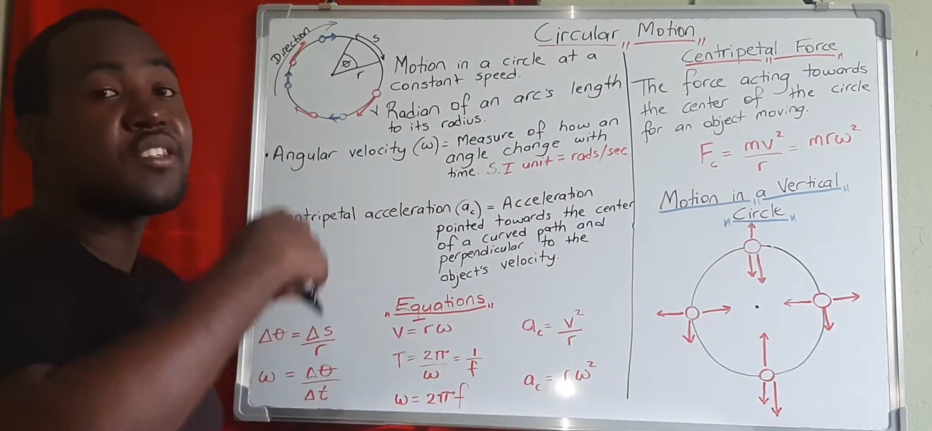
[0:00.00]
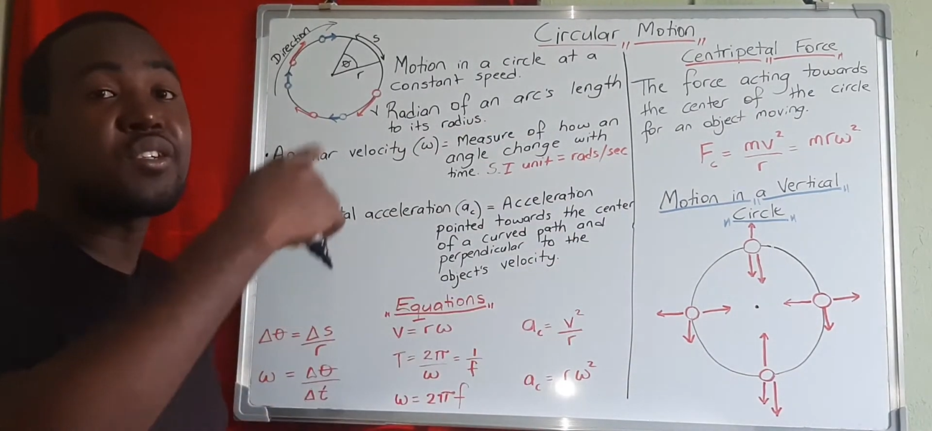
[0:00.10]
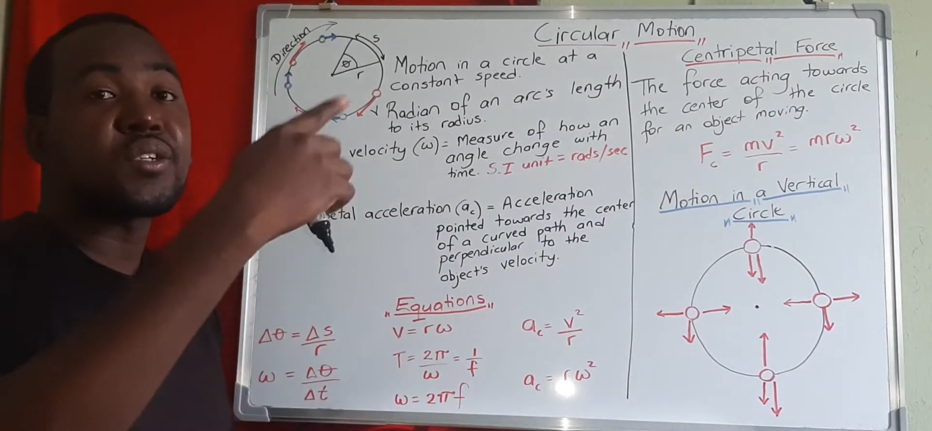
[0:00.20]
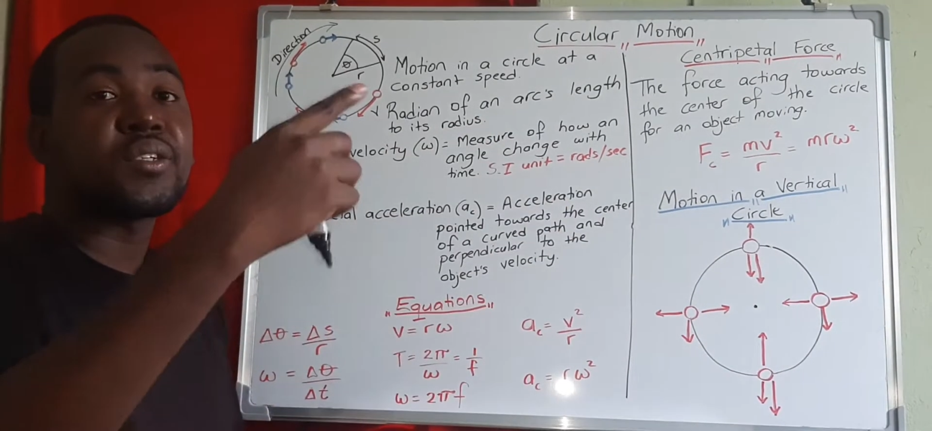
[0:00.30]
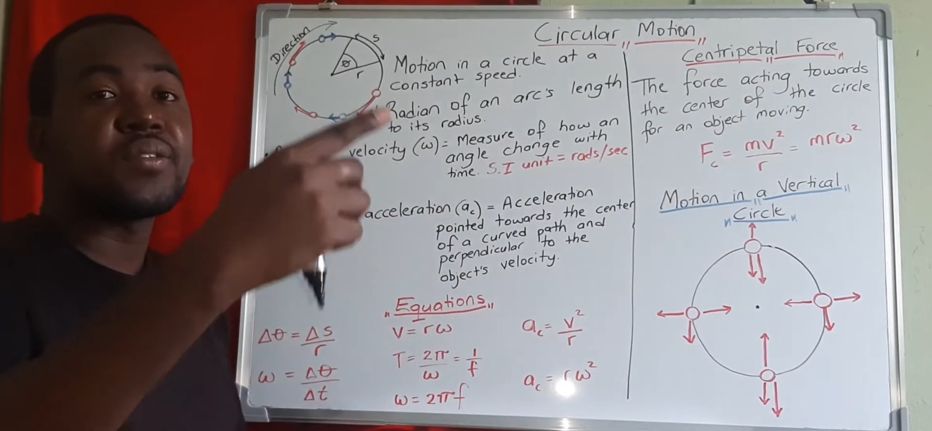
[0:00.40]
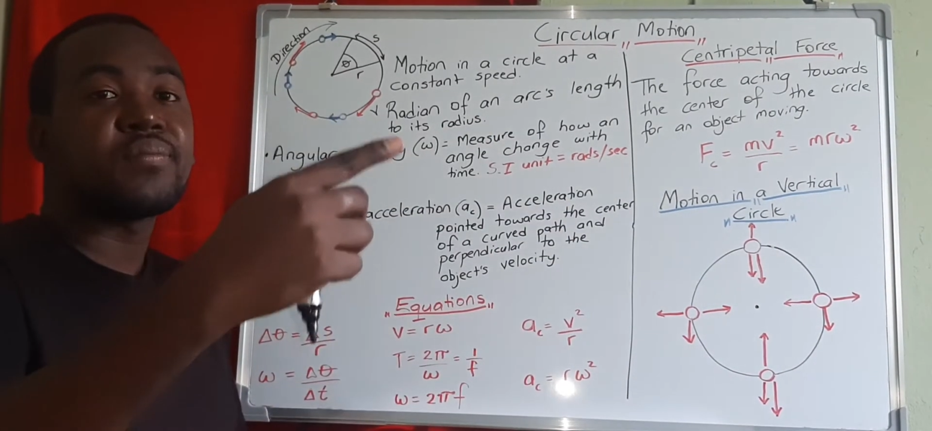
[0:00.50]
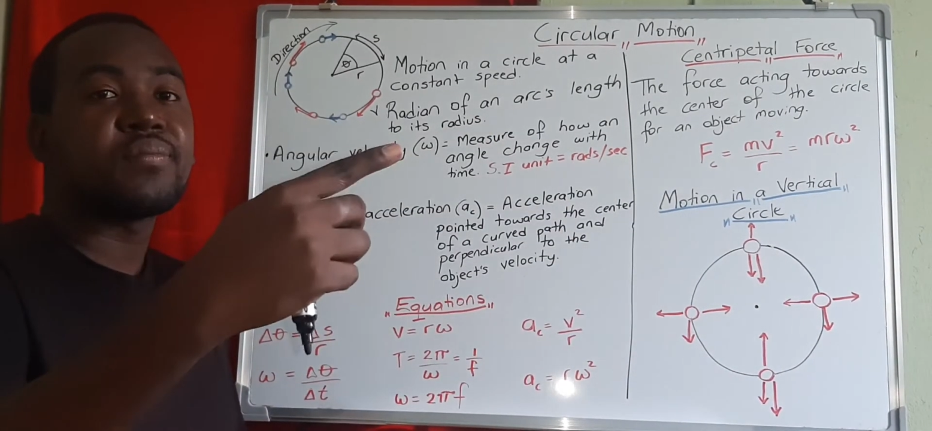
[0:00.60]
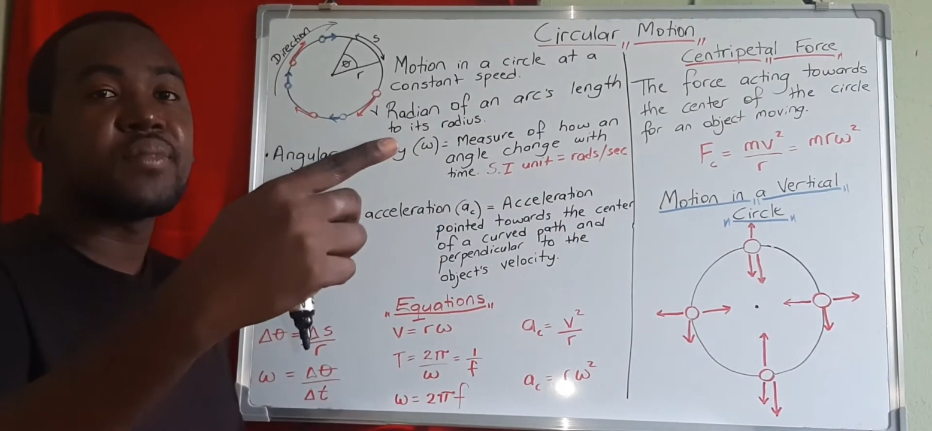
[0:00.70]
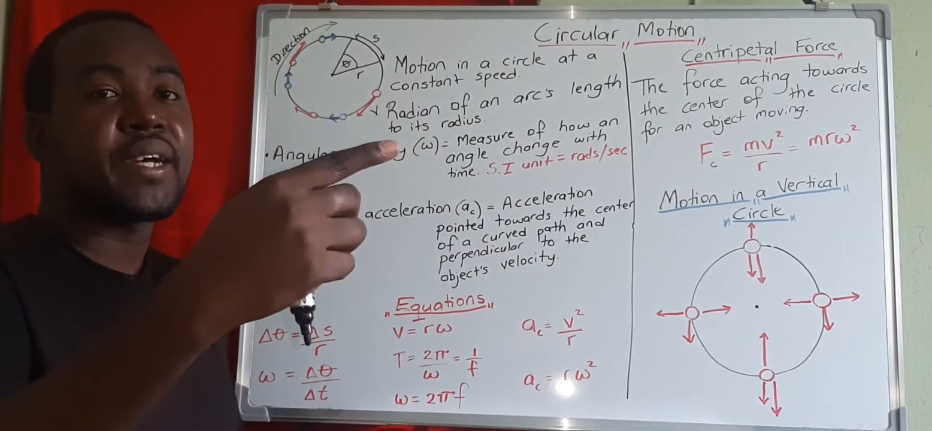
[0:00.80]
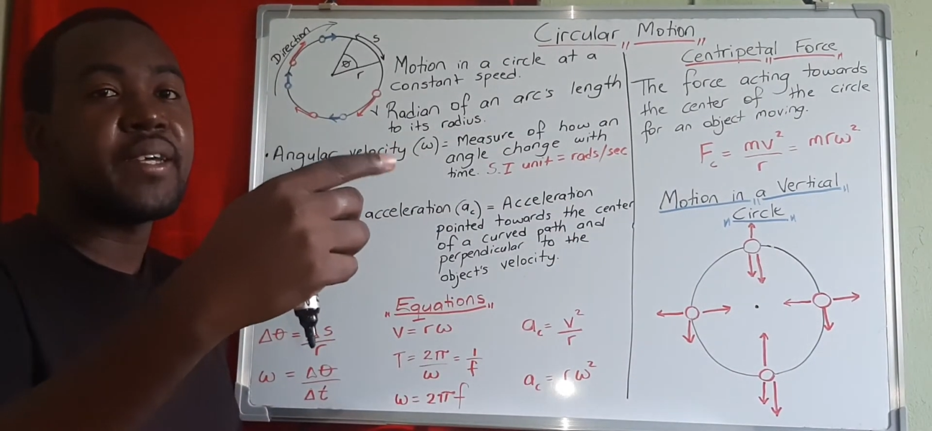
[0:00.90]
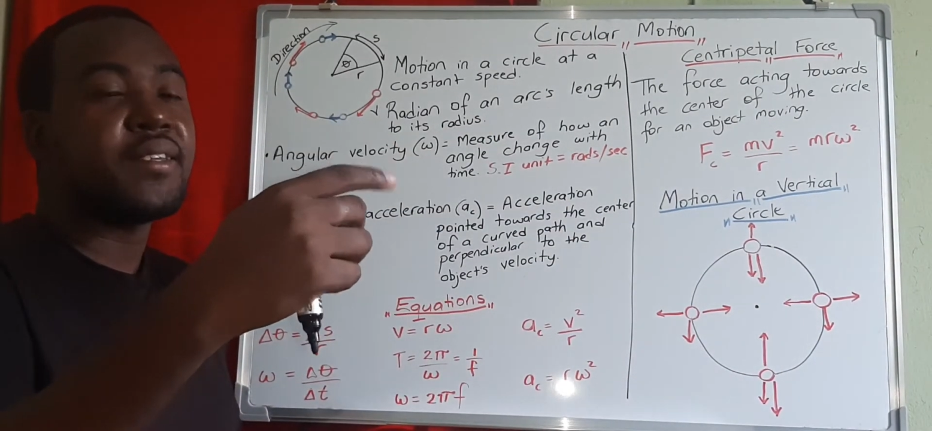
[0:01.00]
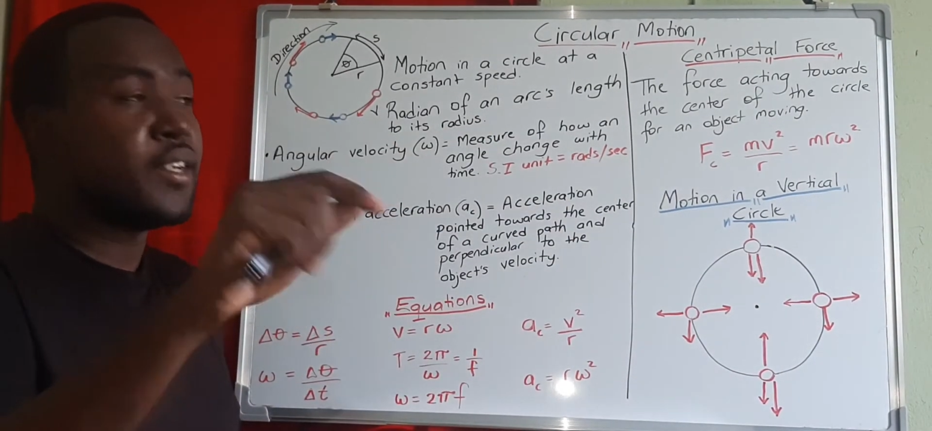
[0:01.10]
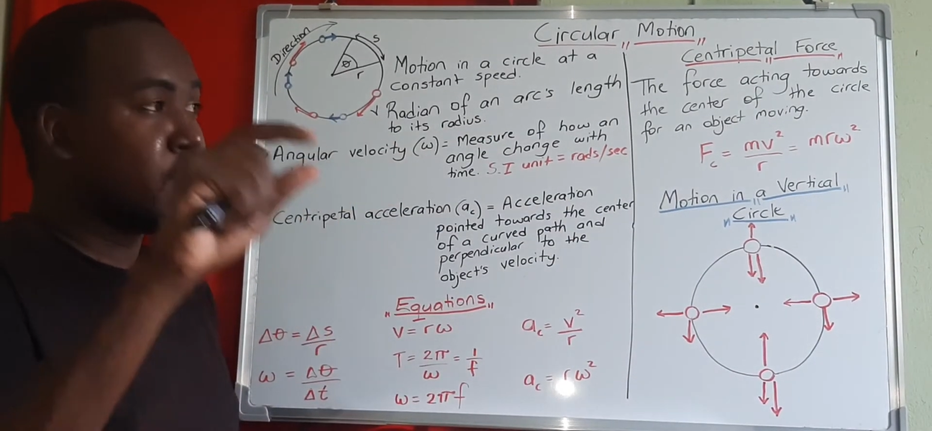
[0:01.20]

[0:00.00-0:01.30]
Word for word: circle, right?